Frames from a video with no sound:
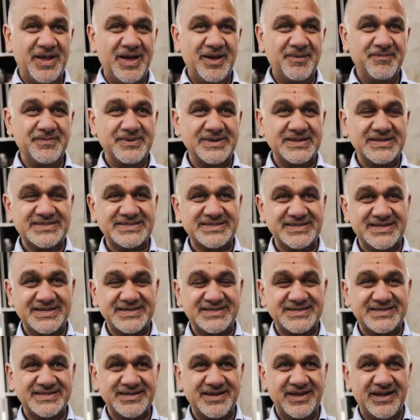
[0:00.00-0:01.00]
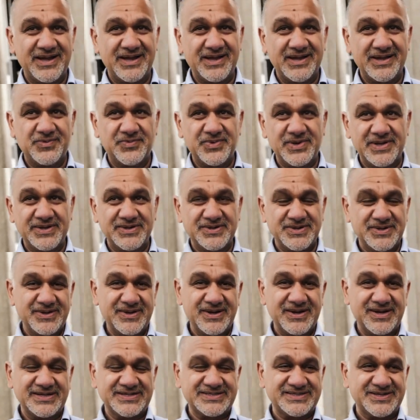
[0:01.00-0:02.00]
up and he said, what are you
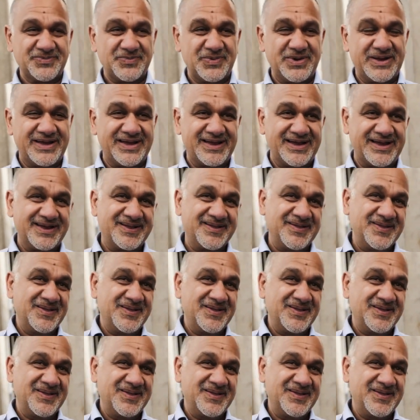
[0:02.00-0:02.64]
doing? I said, we're